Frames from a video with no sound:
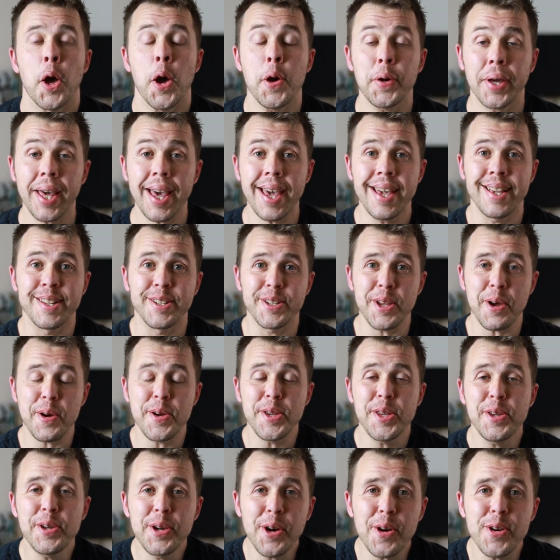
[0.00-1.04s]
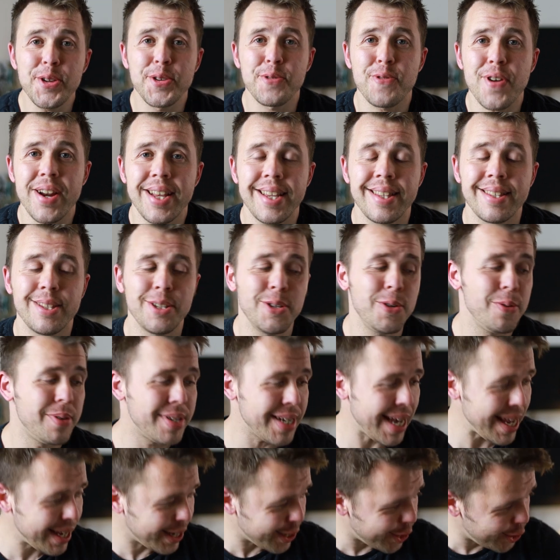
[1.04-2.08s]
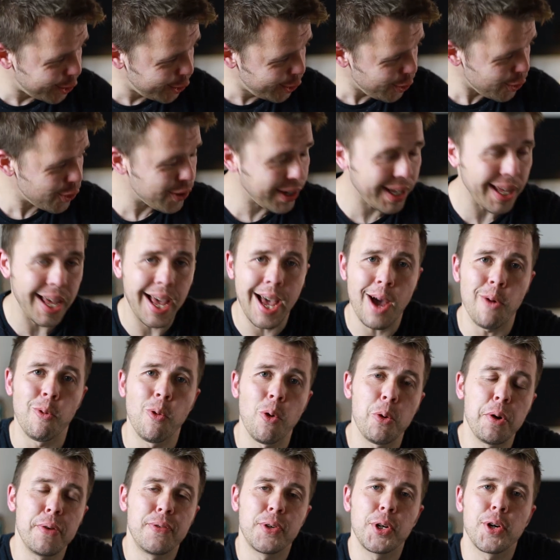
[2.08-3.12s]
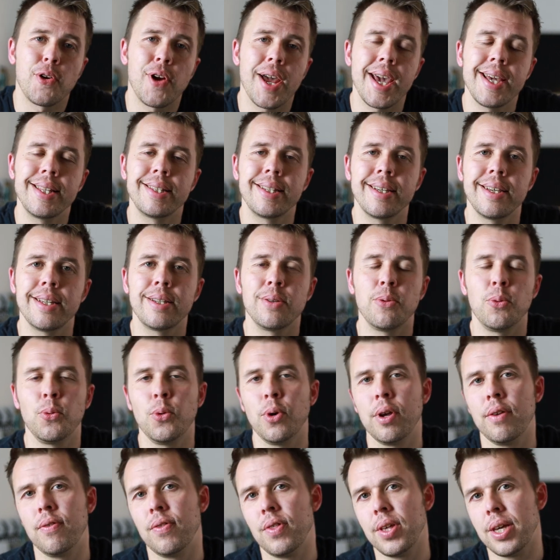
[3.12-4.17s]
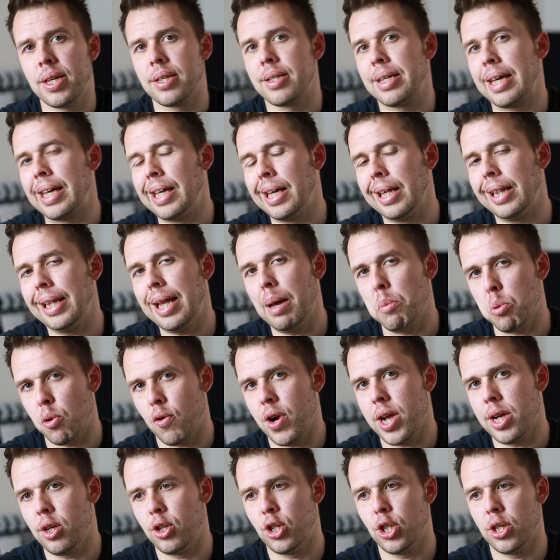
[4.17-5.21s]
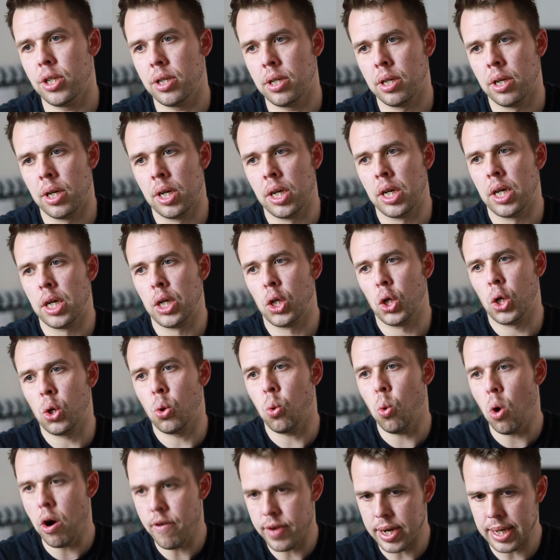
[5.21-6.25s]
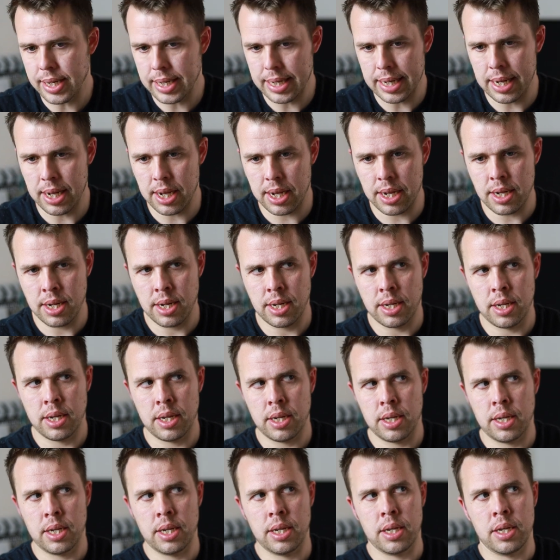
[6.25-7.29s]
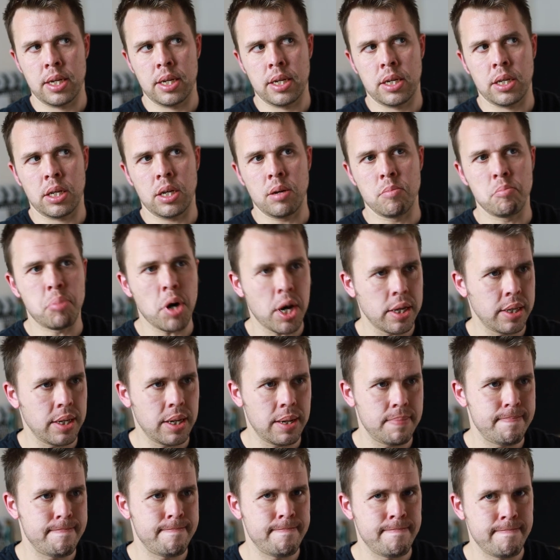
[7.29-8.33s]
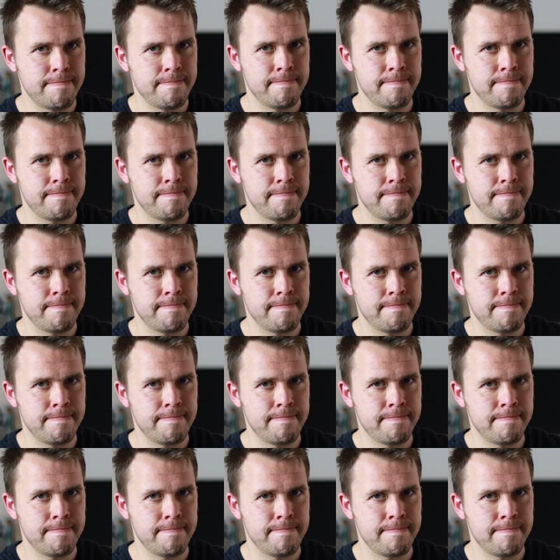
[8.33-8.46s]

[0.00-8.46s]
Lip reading: Okay, so are you guys ready to take a look at what we've created with this collaboration quarantine composite?